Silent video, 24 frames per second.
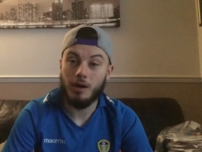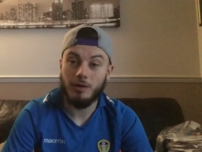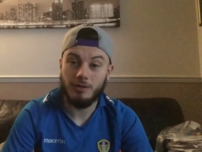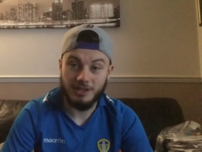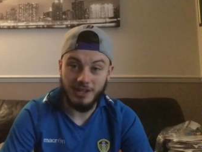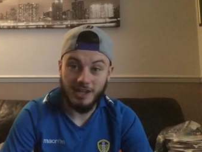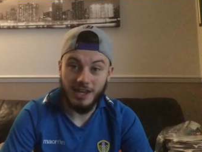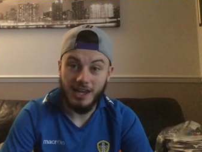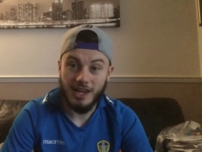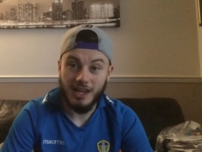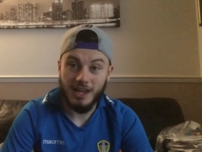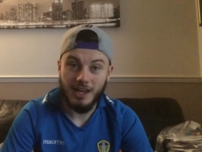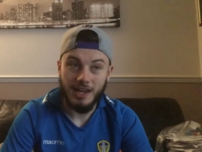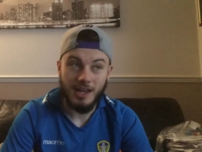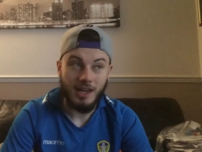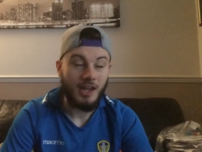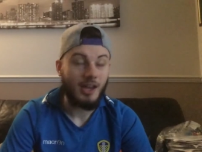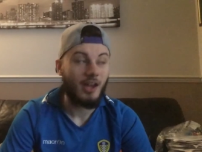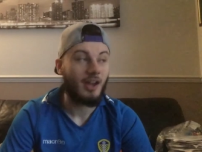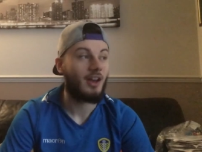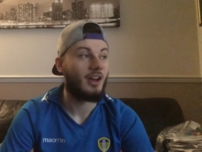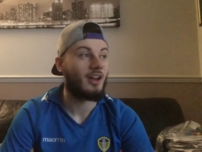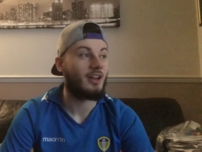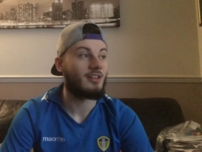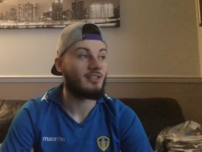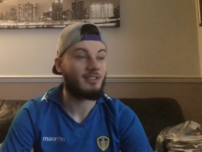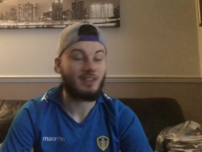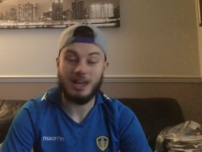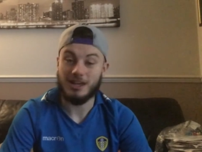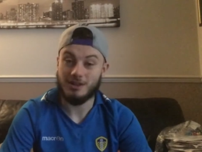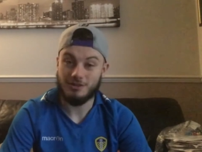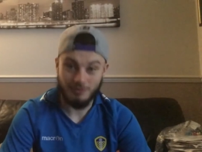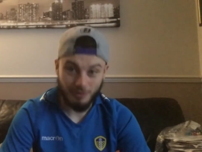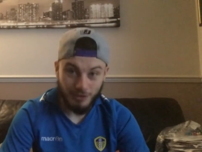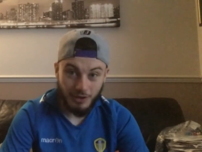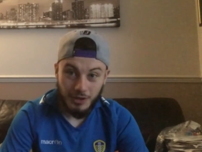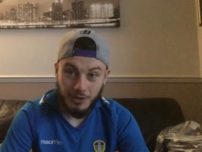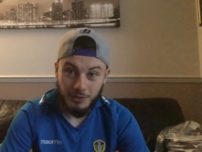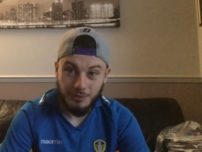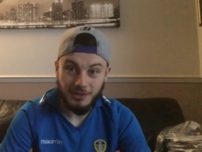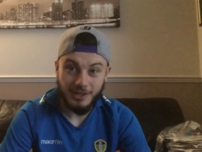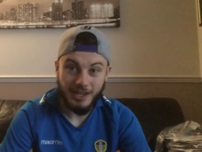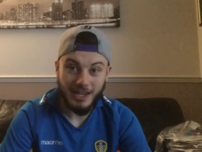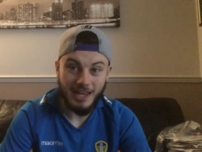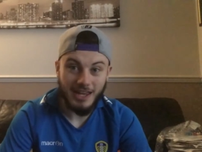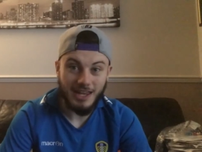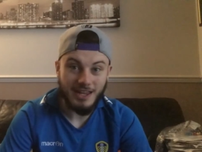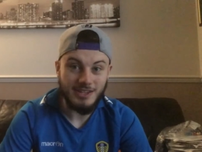a day, slash two
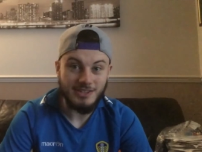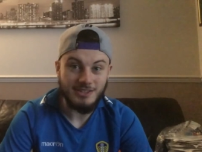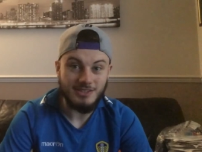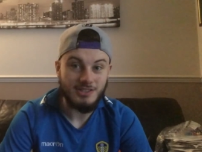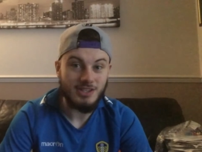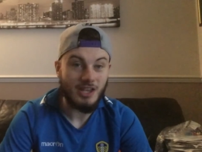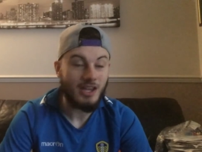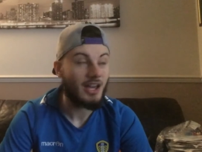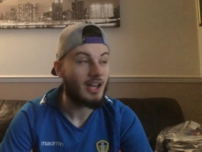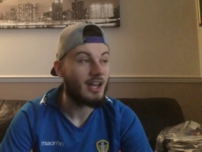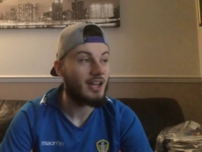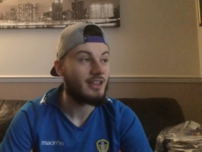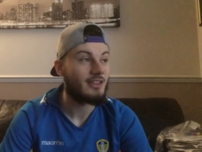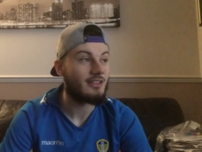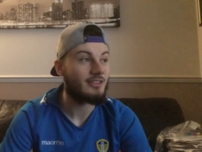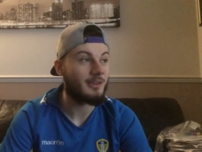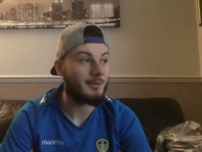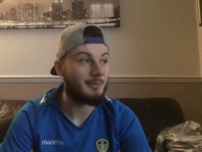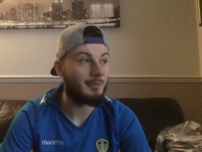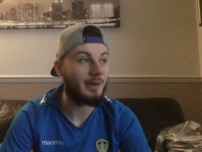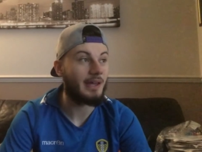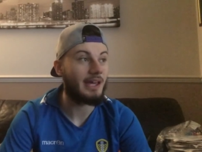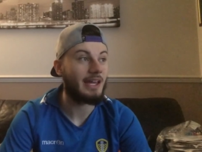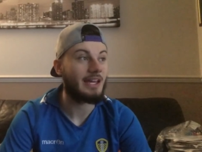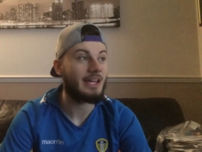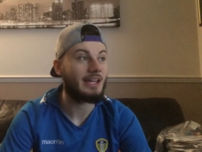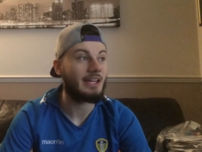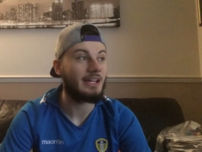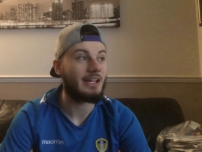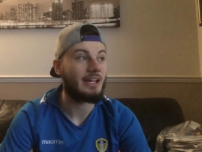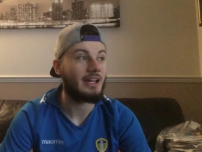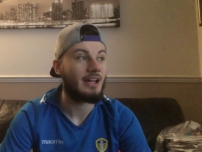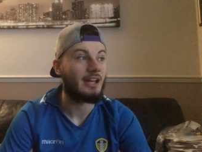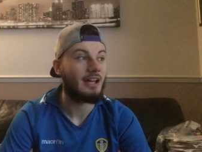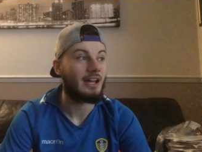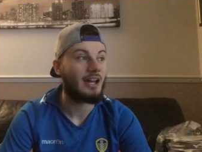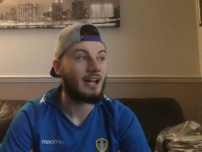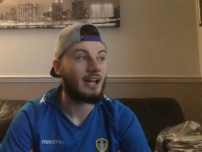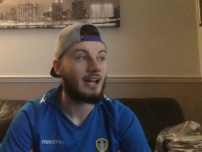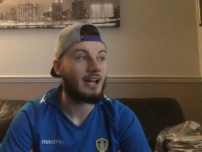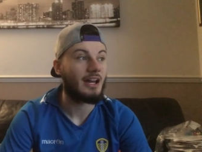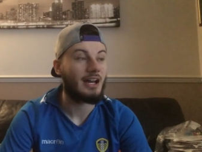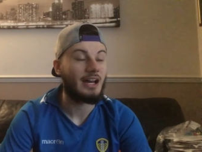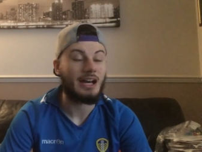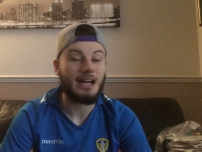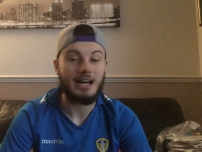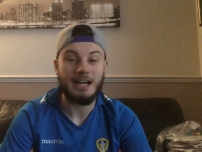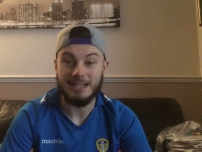days, to be
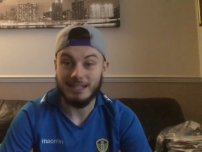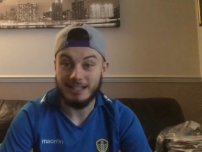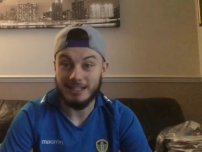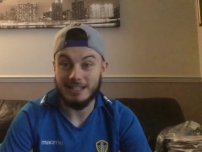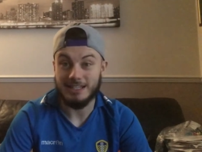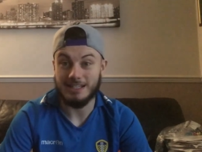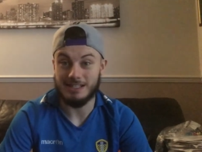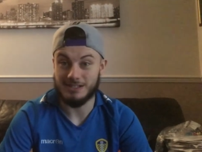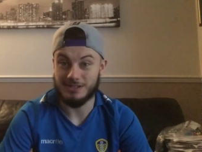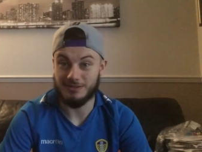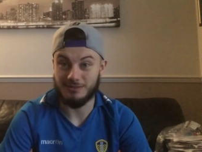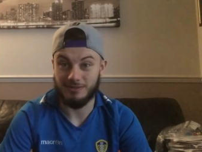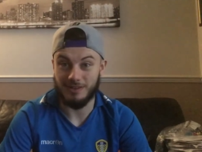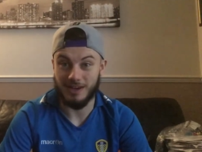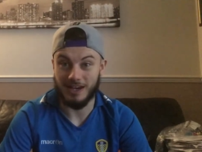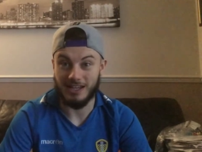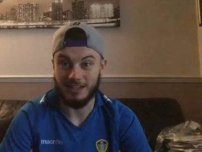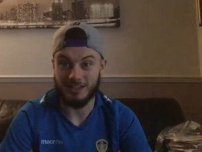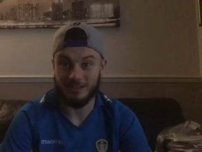a Leeds fan.